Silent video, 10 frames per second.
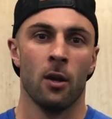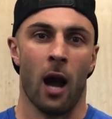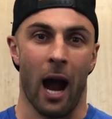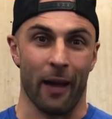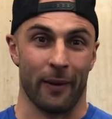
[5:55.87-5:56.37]

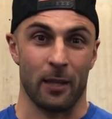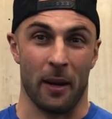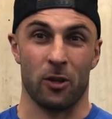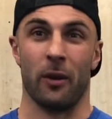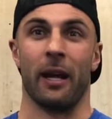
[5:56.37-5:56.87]
I like to make
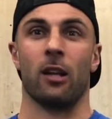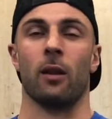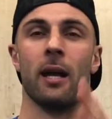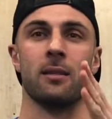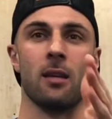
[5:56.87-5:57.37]
sure that I
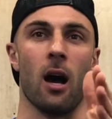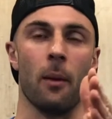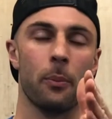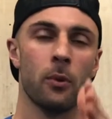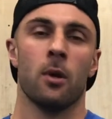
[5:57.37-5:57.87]
glance up,
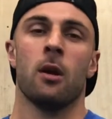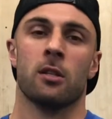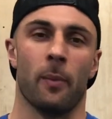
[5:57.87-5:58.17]
so